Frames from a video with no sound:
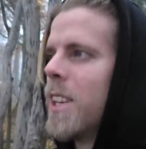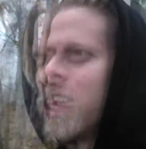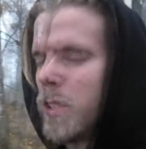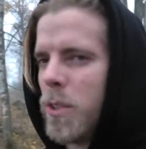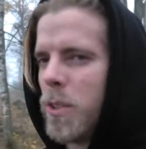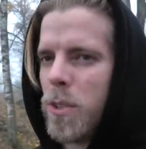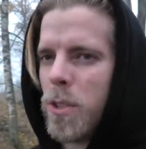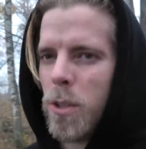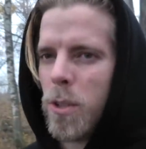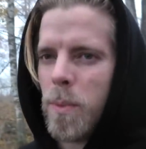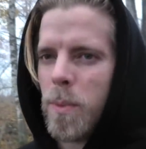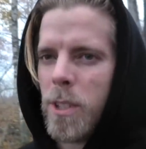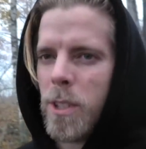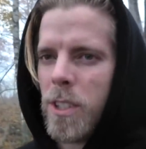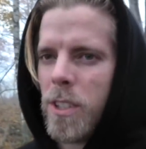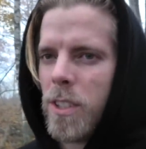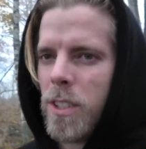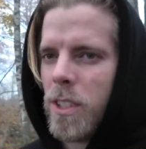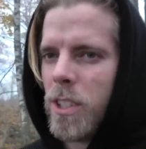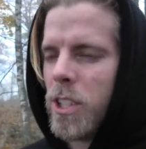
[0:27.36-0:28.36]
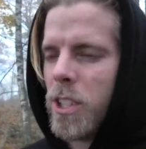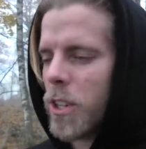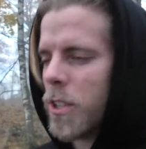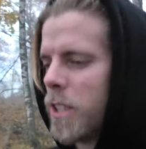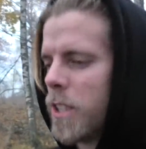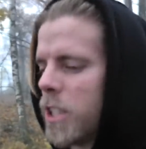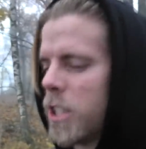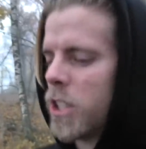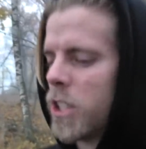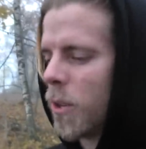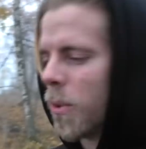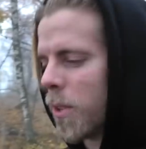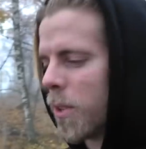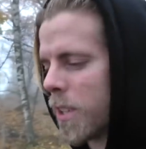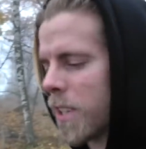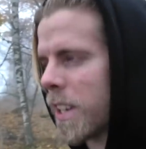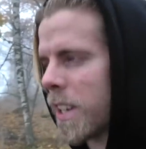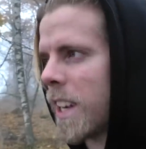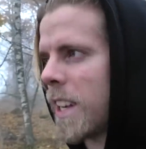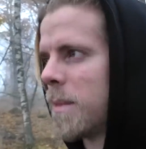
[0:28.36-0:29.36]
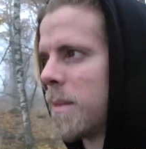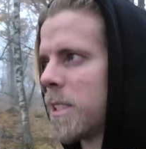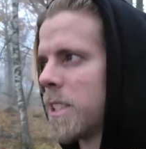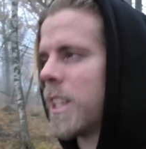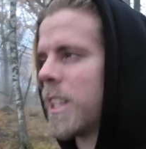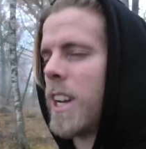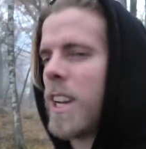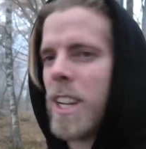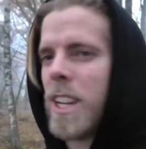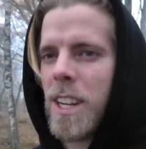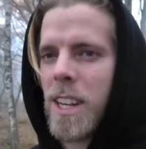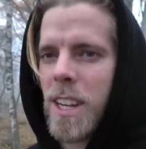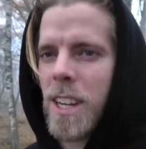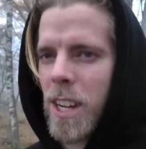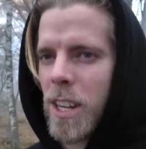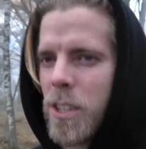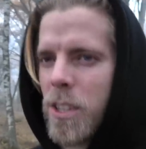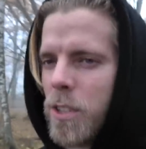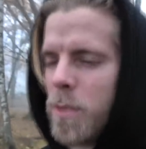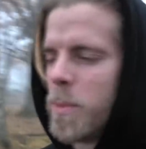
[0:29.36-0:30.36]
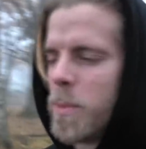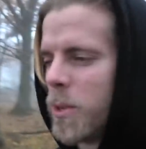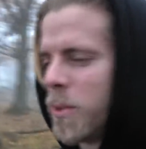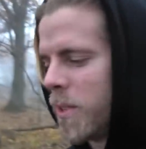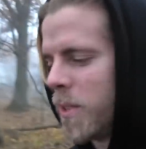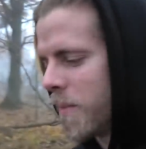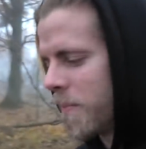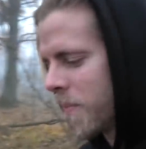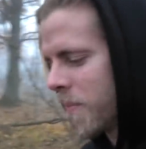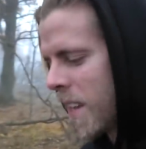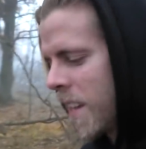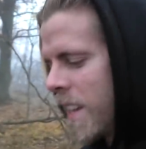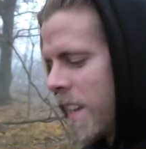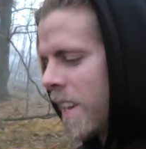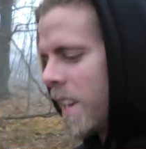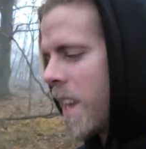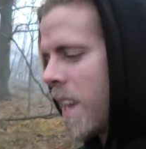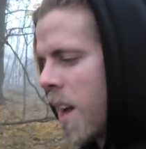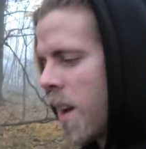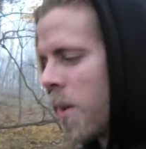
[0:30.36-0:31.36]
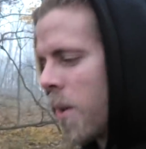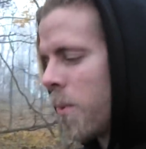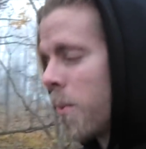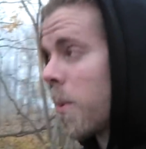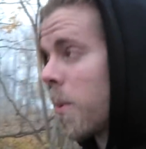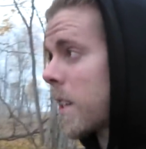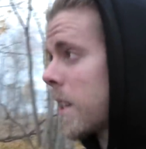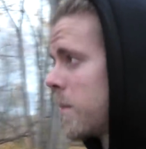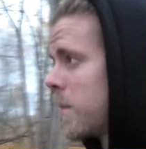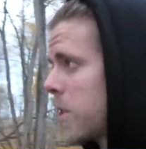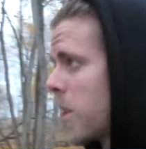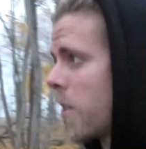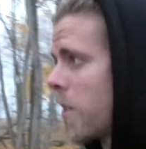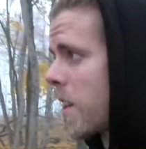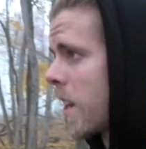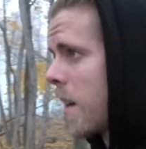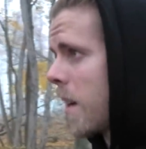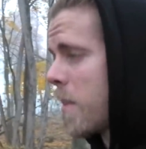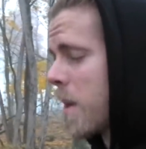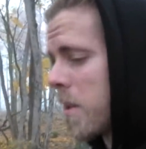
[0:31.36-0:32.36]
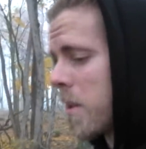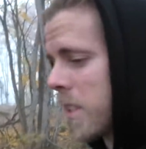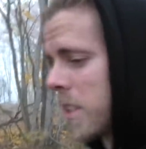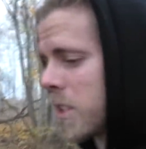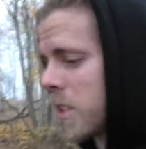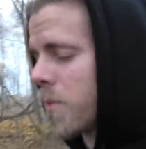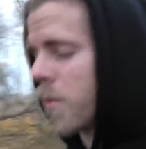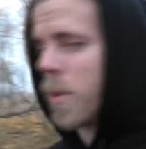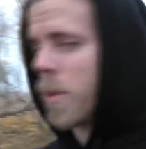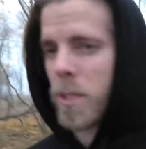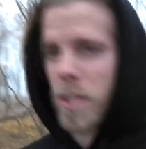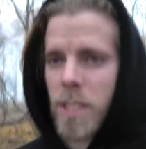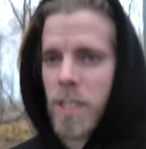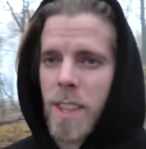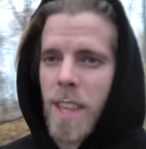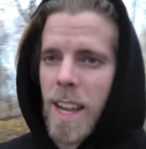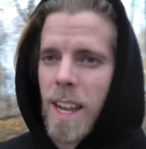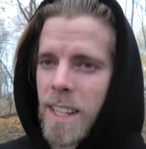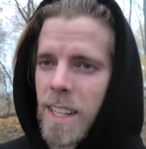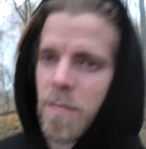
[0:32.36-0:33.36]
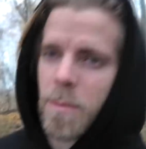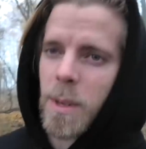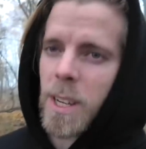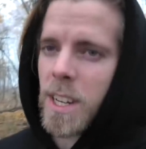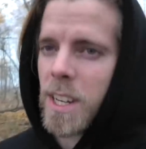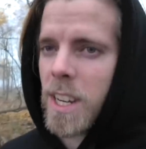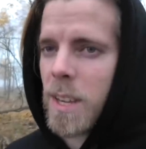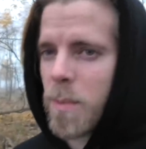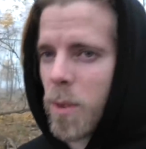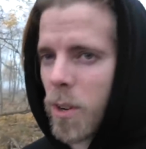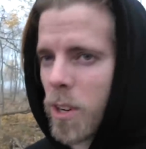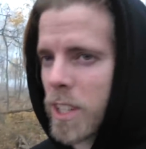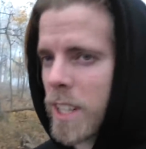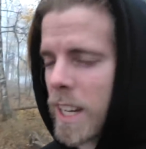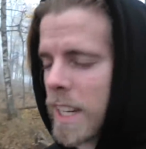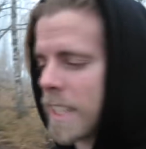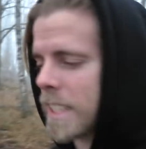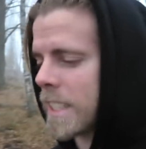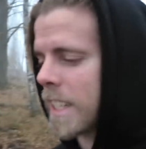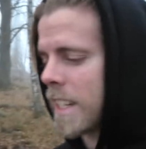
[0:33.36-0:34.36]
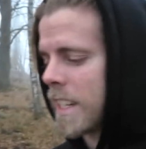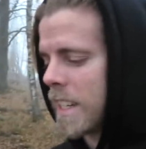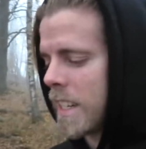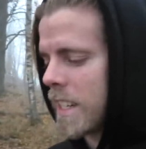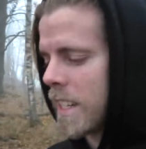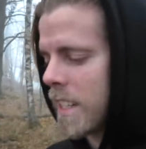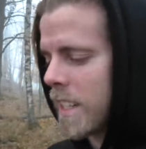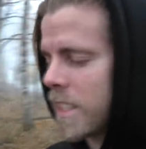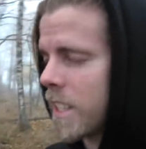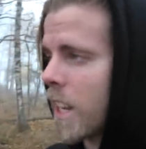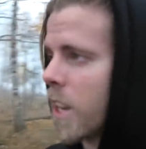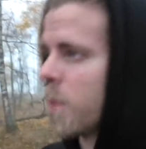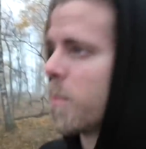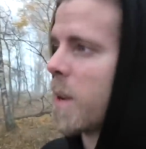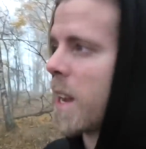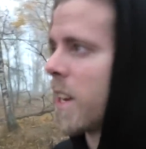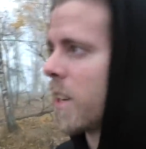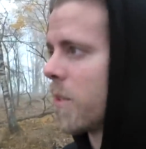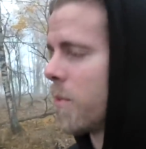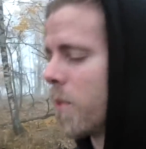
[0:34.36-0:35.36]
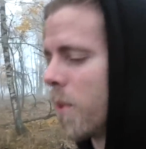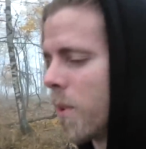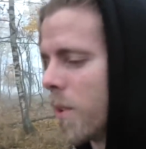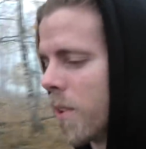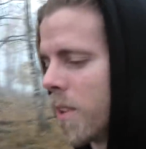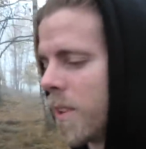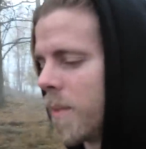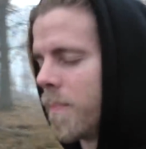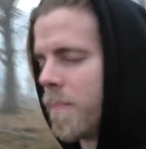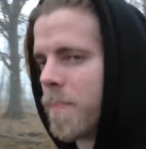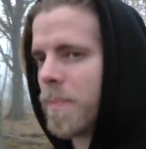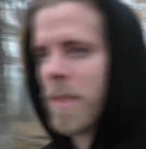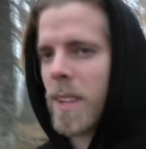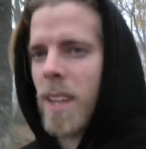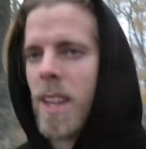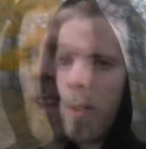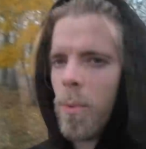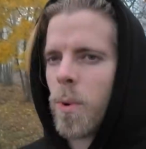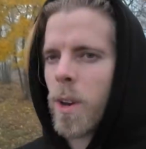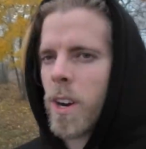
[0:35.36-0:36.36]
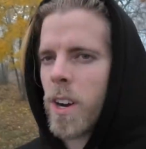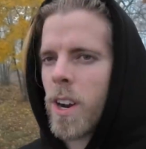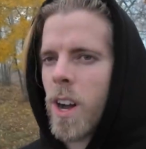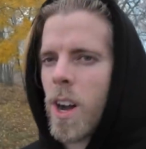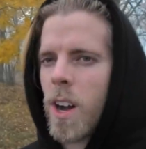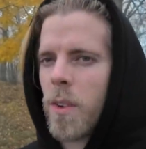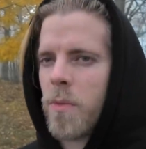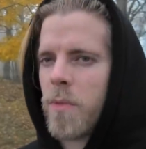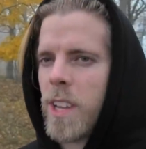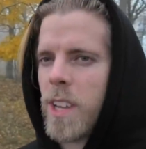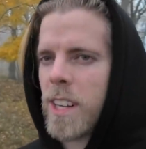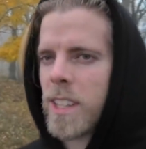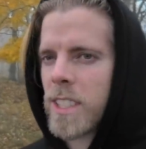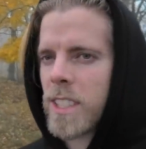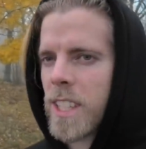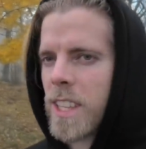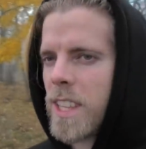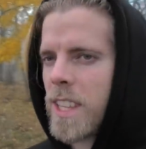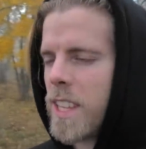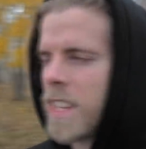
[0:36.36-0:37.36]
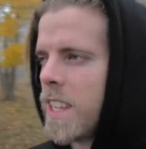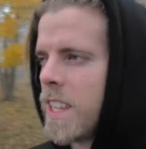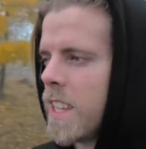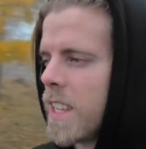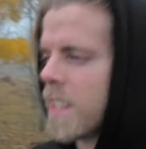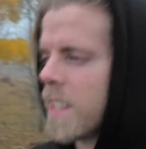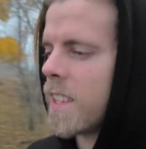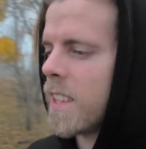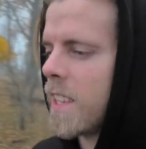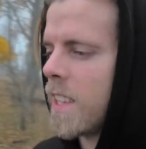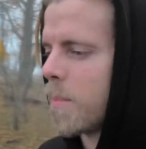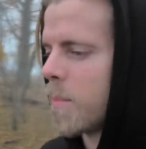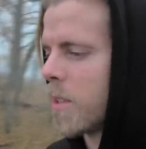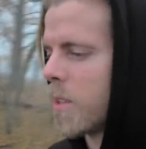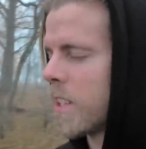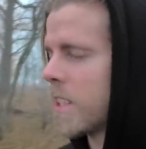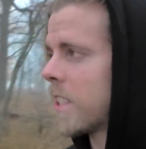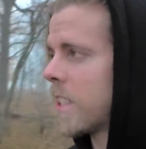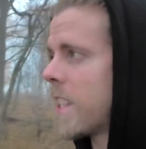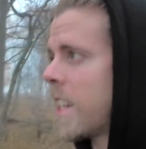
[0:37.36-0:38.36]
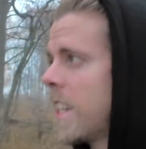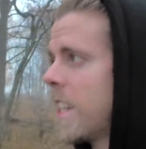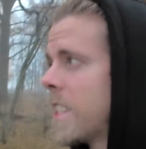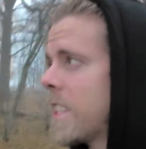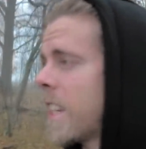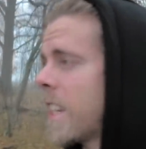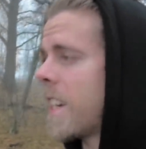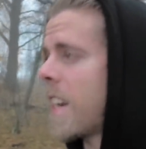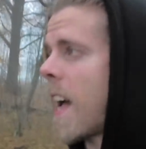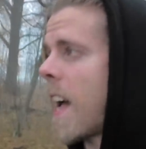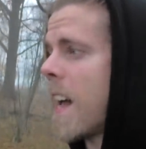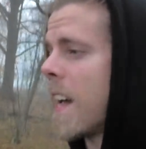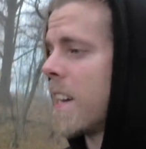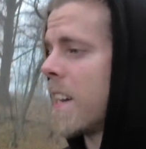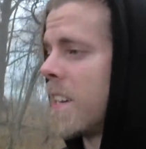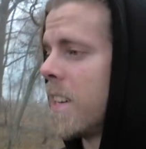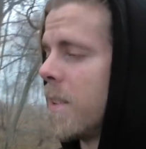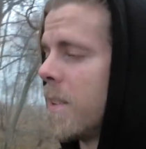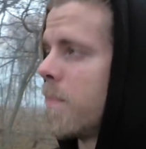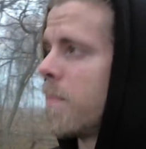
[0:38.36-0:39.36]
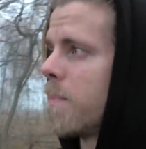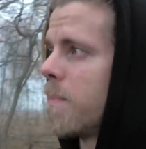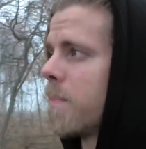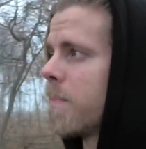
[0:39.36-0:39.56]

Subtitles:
YouTube journey short, I am still in a good mood. Now, what I'm talking about is, of course, that I've been demonetized and shadow banned for 1.5 years, the demonetization, and